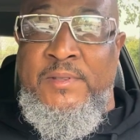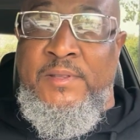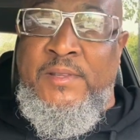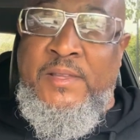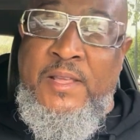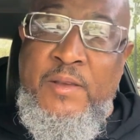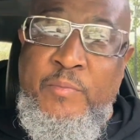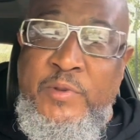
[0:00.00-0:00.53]

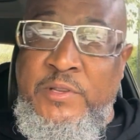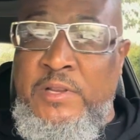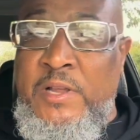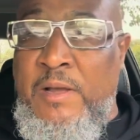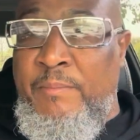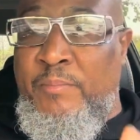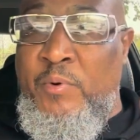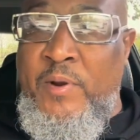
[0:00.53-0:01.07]
Then we
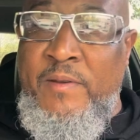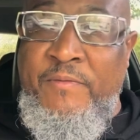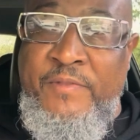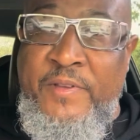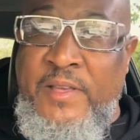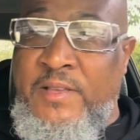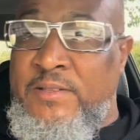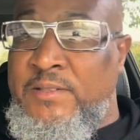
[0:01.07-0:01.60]
start pointing
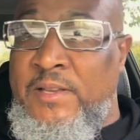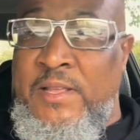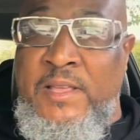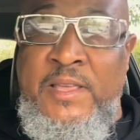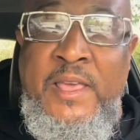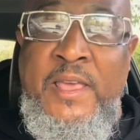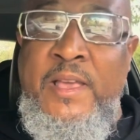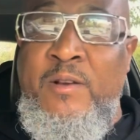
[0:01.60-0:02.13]
fingers.
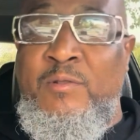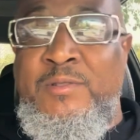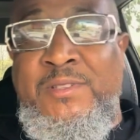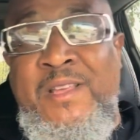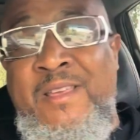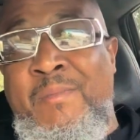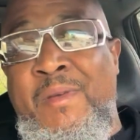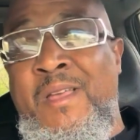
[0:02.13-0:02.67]
He ain't gonna
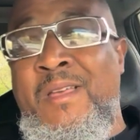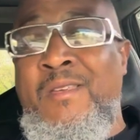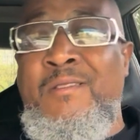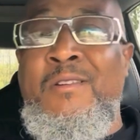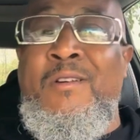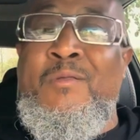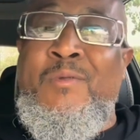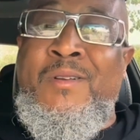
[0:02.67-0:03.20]
say, man, you
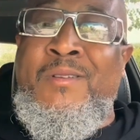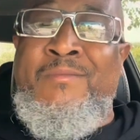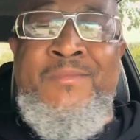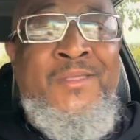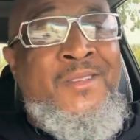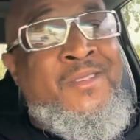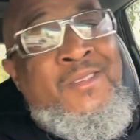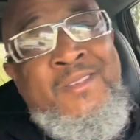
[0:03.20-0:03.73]
know what?
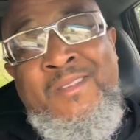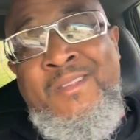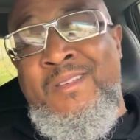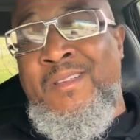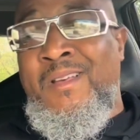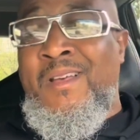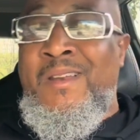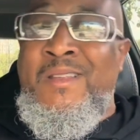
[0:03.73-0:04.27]

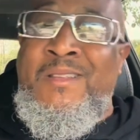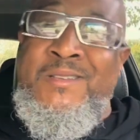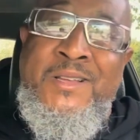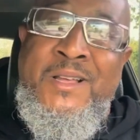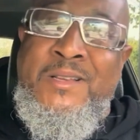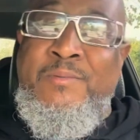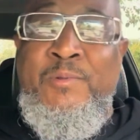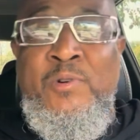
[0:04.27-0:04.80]
I need to
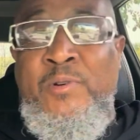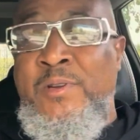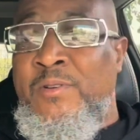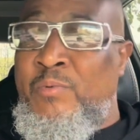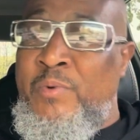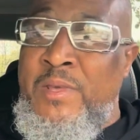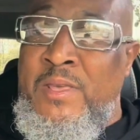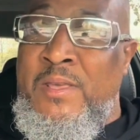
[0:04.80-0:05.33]
stop smoking this
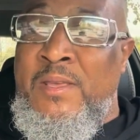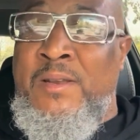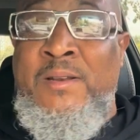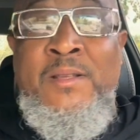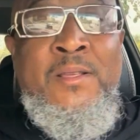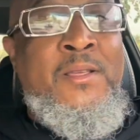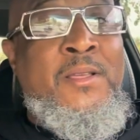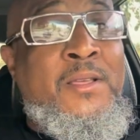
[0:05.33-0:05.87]
weed.
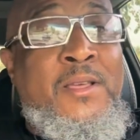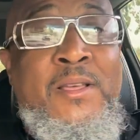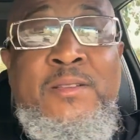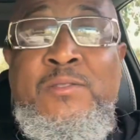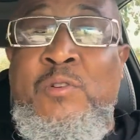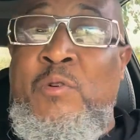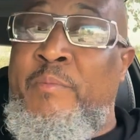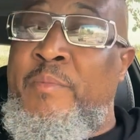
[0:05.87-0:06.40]
It's
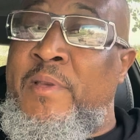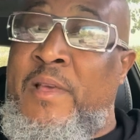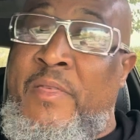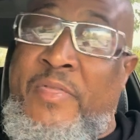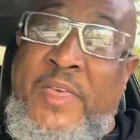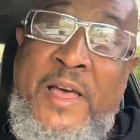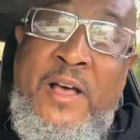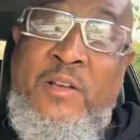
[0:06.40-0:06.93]
gonna be
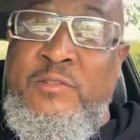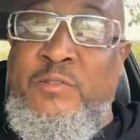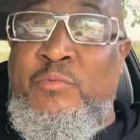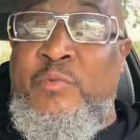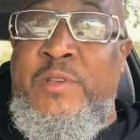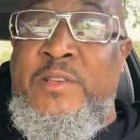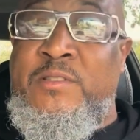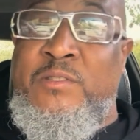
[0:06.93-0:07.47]
1,000
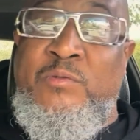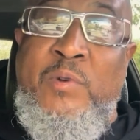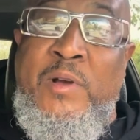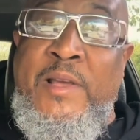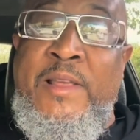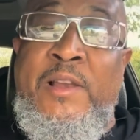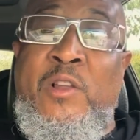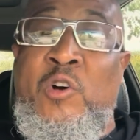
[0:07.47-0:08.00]
reasons
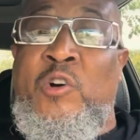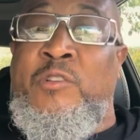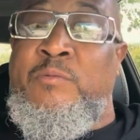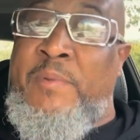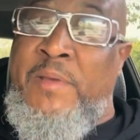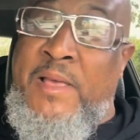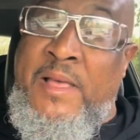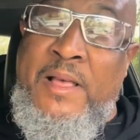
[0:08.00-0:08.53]
why he lost
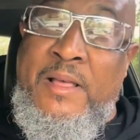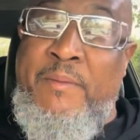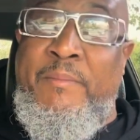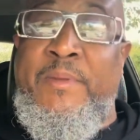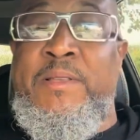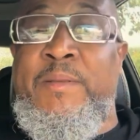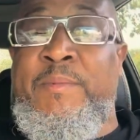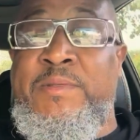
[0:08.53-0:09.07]

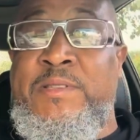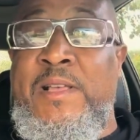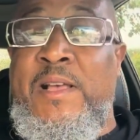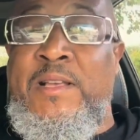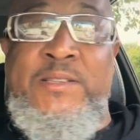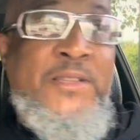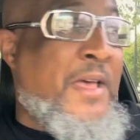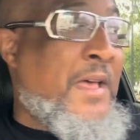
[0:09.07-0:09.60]

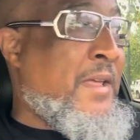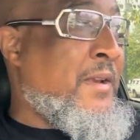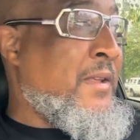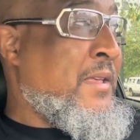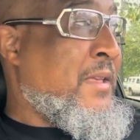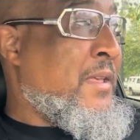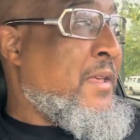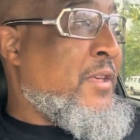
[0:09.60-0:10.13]
besides that.
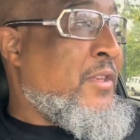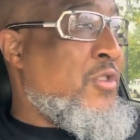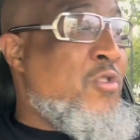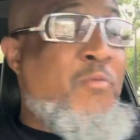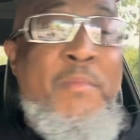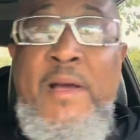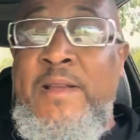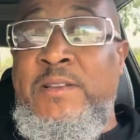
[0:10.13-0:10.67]
You
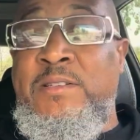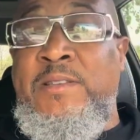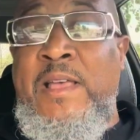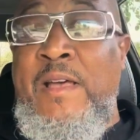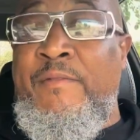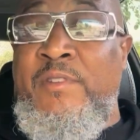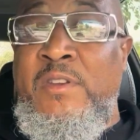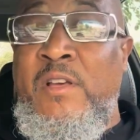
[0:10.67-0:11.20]
might just
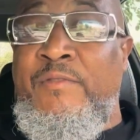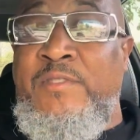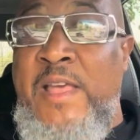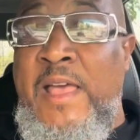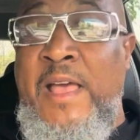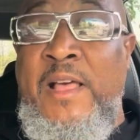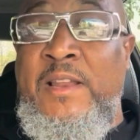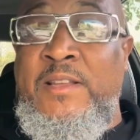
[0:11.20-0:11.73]
have enough
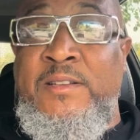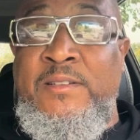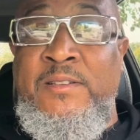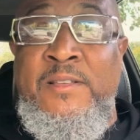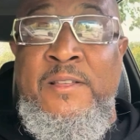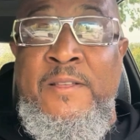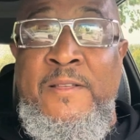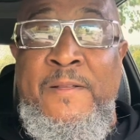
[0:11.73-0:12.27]
talent
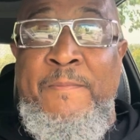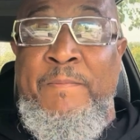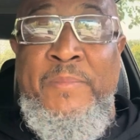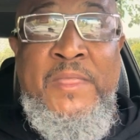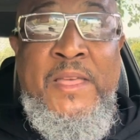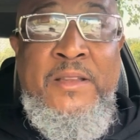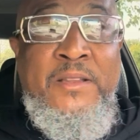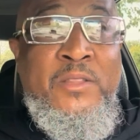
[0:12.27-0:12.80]

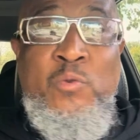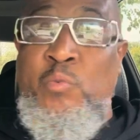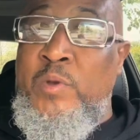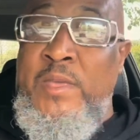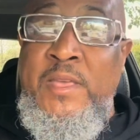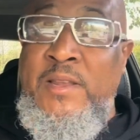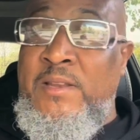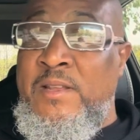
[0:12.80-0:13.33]
that the
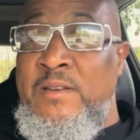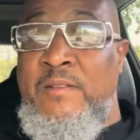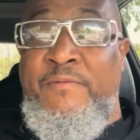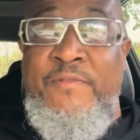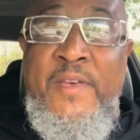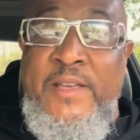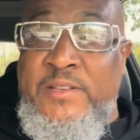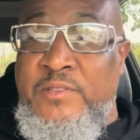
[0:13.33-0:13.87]
weed didn't
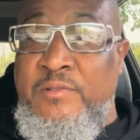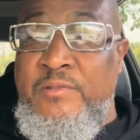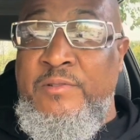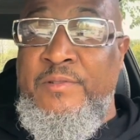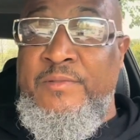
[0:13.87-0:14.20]
affect you.